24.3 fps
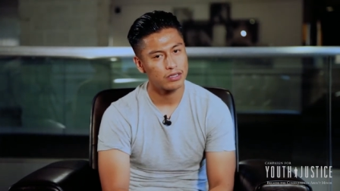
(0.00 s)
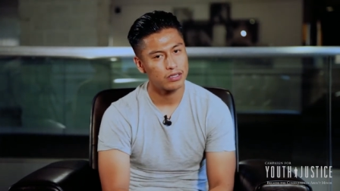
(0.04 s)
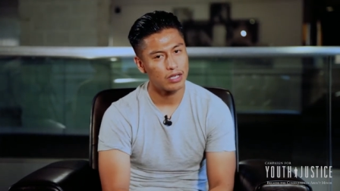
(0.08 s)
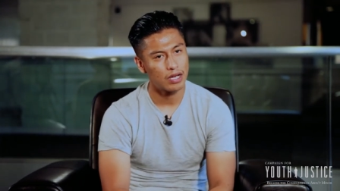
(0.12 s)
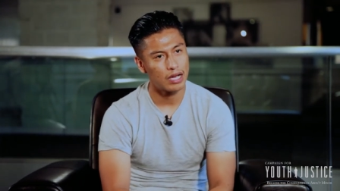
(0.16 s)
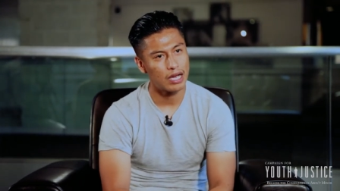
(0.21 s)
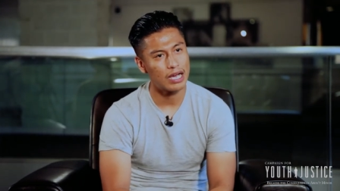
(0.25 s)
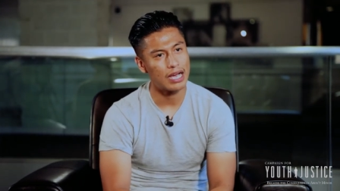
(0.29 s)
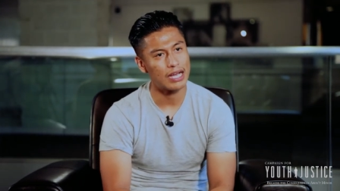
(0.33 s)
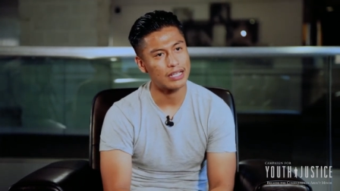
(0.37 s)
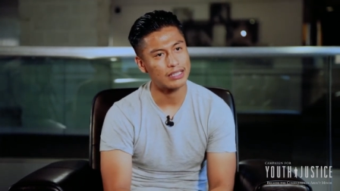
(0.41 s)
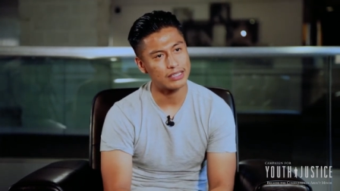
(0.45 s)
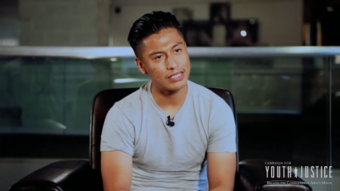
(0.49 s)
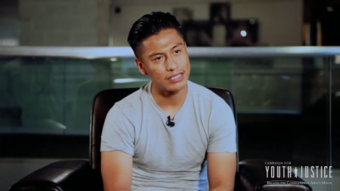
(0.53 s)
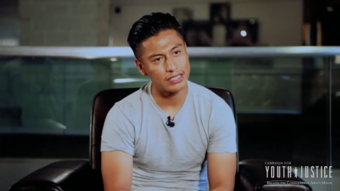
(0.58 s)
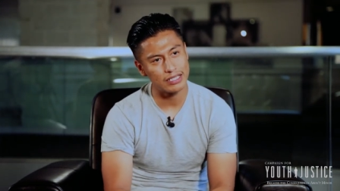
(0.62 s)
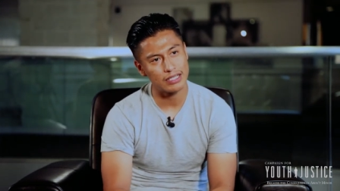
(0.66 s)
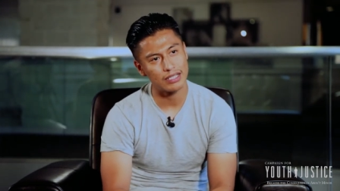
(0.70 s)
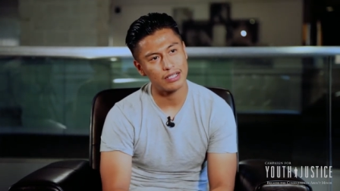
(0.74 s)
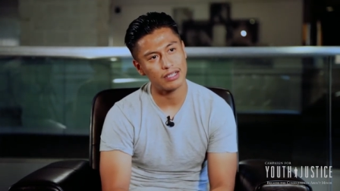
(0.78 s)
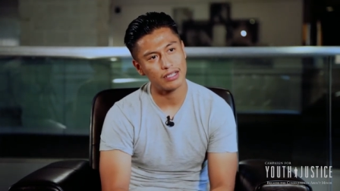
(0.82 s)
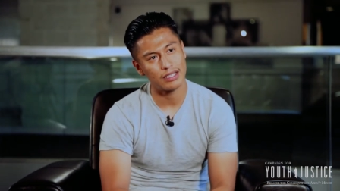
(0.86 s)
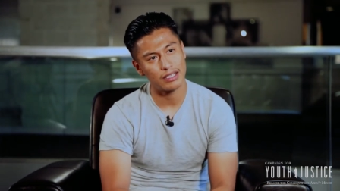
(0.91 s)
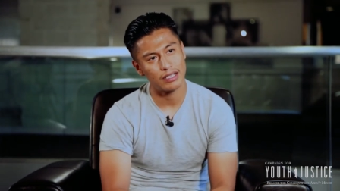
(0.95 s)
I, I think
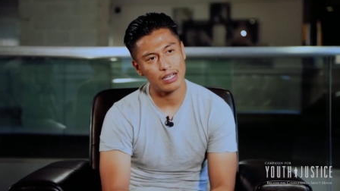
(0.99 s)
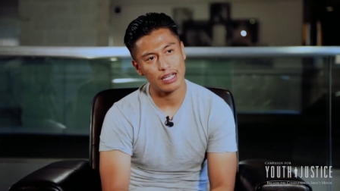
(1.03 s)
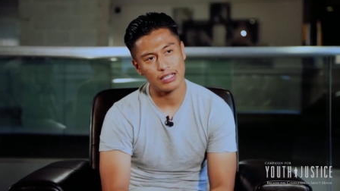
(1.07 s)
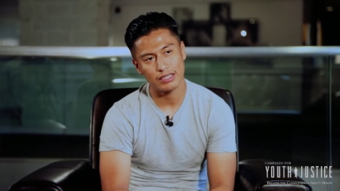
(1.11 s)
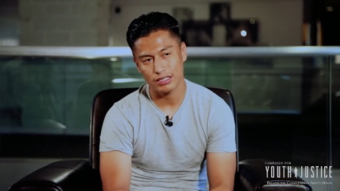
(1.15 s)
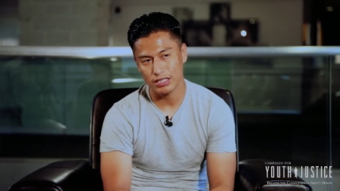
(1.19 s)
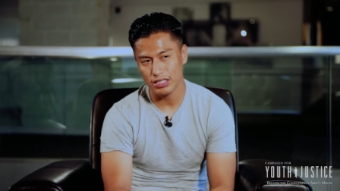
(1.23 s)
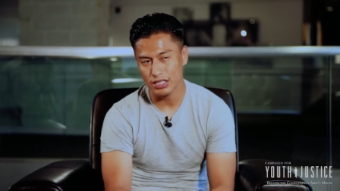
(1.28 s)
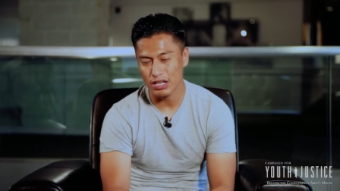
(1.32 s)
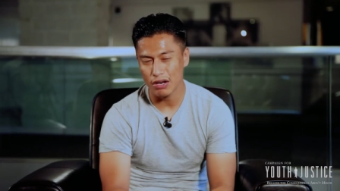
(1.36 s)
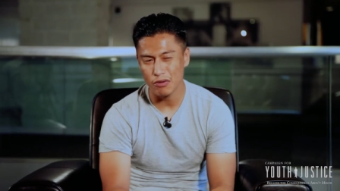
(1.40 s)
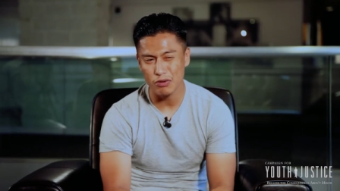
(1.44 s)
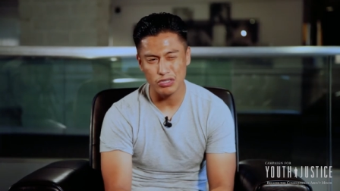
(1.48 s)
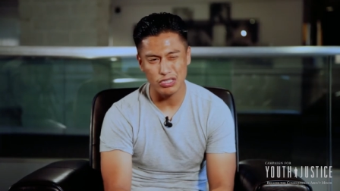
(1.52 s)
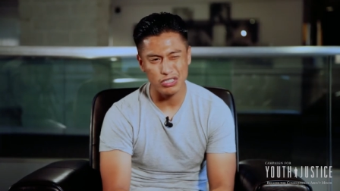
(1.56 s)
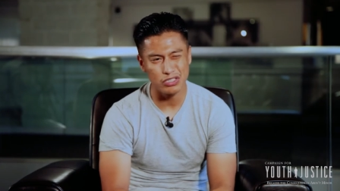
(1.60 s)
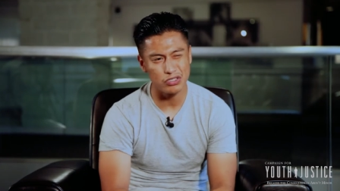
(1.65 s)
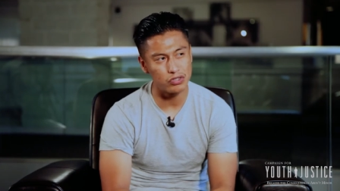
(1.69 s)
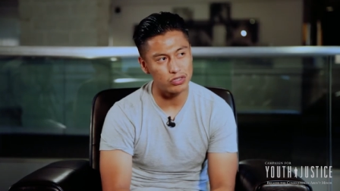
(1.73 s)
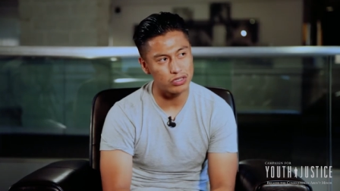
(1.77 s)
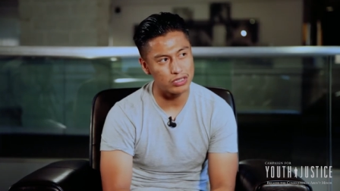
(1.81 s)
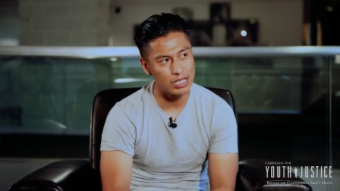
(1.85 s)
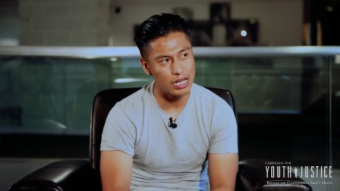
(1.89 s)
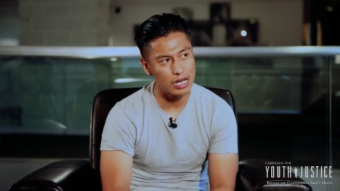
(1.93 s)
I think everything
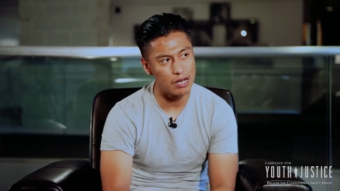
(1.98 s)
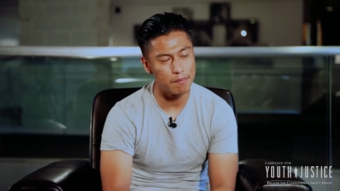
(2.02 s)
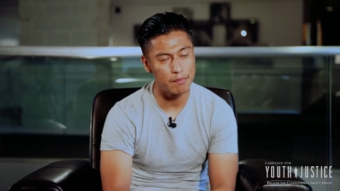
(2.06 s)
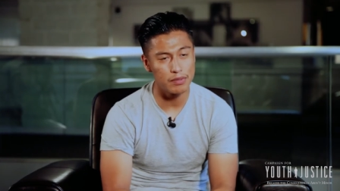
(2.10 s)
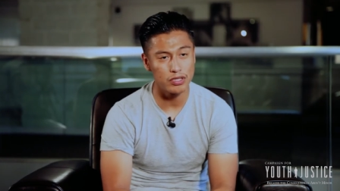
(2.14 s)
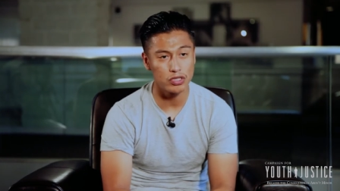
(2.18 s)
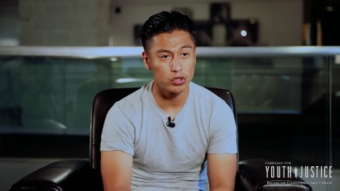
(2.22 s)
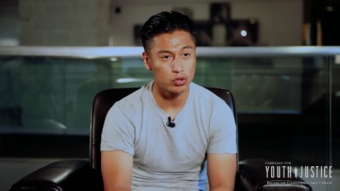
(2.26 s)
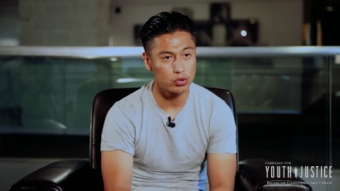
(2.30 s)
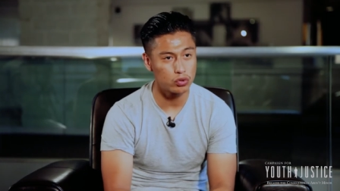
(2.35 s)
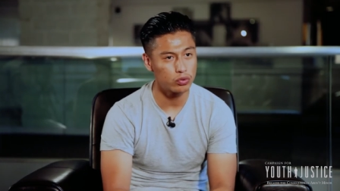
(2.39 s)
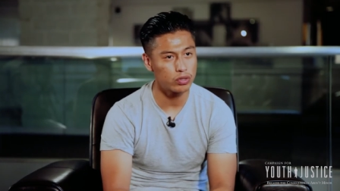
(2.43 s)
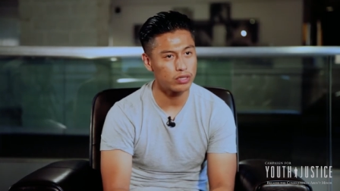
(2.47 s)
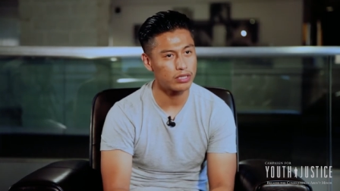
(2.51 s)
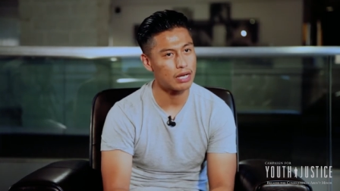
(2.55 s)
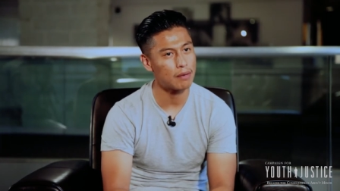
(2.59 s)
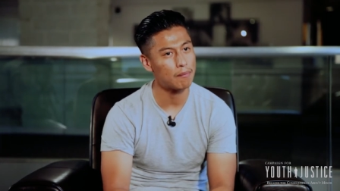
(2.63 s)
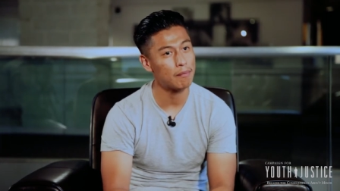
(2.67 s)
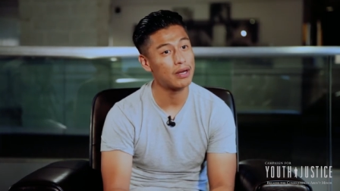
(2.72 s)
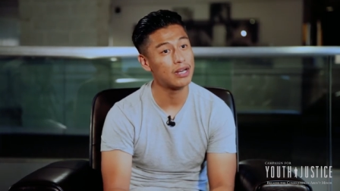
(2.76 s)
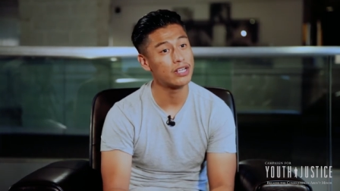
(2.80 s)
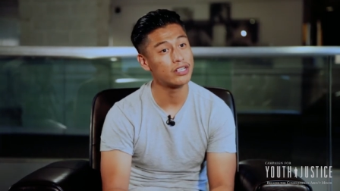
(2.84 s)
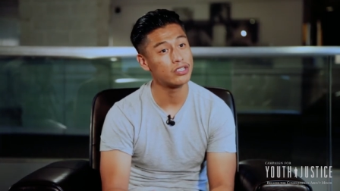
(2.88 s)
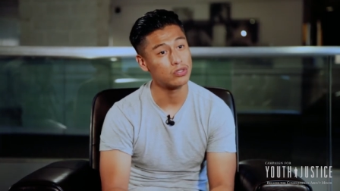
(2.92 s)
you're telling me is true and
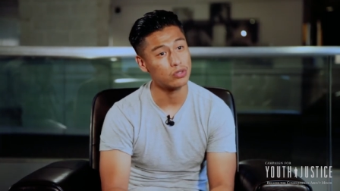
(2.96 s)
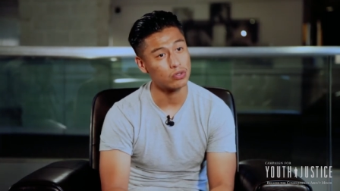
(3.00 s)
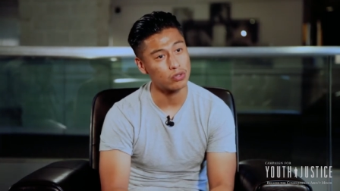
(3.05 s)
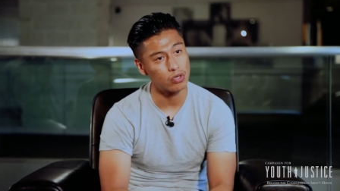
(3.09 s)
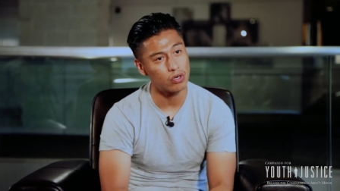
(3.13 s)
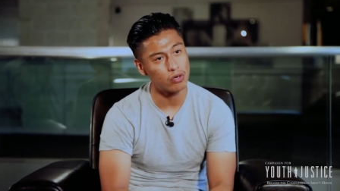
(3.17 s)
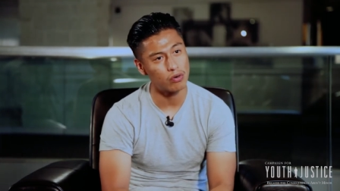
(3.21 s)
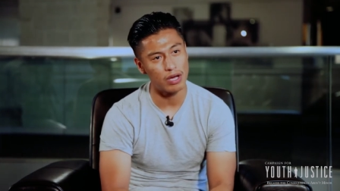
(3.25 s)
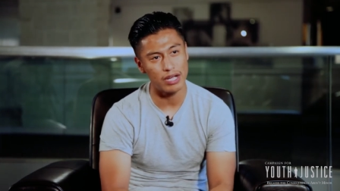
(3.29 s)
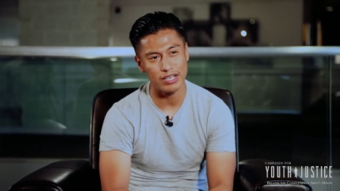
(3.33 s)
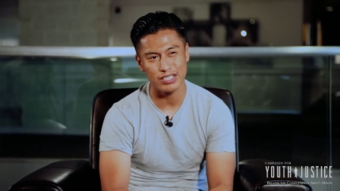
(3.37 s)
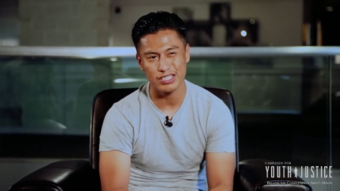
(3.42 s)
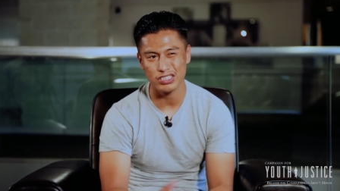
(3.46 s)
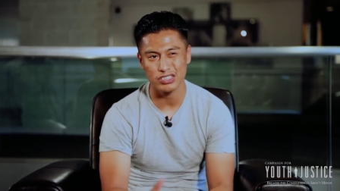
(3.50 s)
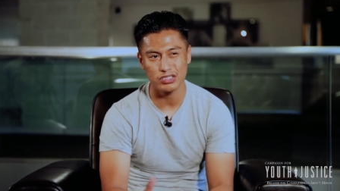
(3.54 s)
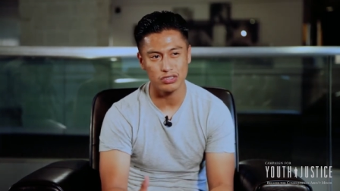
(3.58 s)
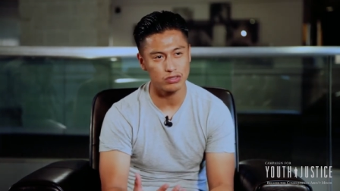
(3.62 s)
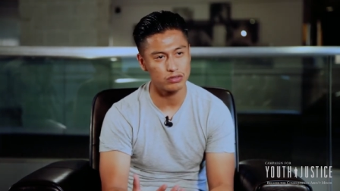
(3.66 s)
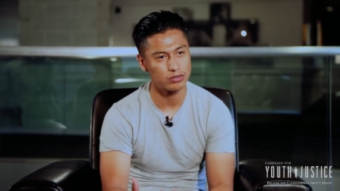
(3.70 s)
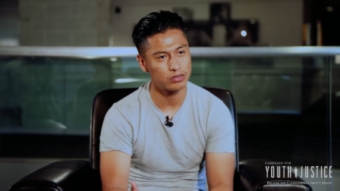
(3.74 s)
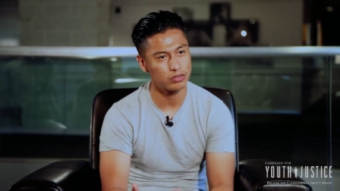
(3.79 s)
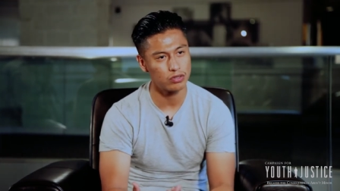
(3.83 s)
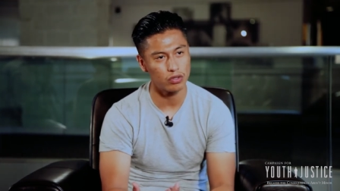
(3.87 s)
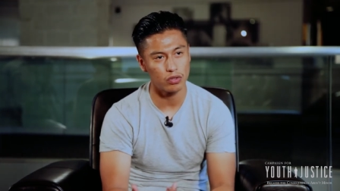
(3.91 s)
I'm gonna let you go. I just
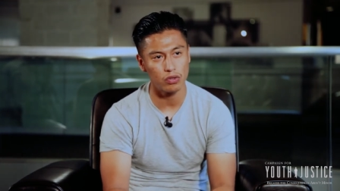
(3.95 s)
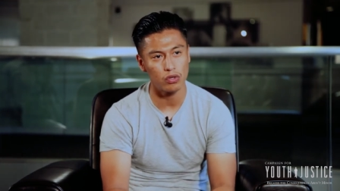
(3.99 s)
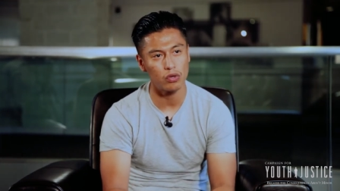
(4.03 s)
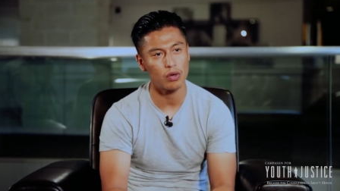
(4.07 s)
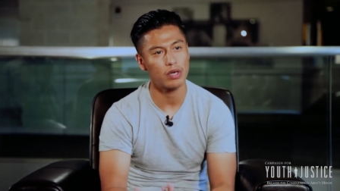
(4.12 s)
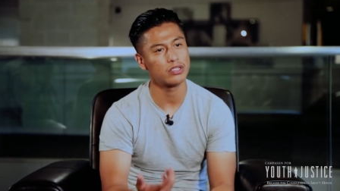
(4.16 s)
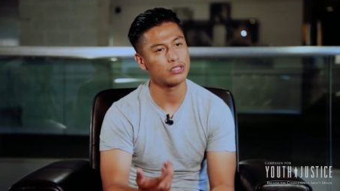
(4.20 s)
don't know.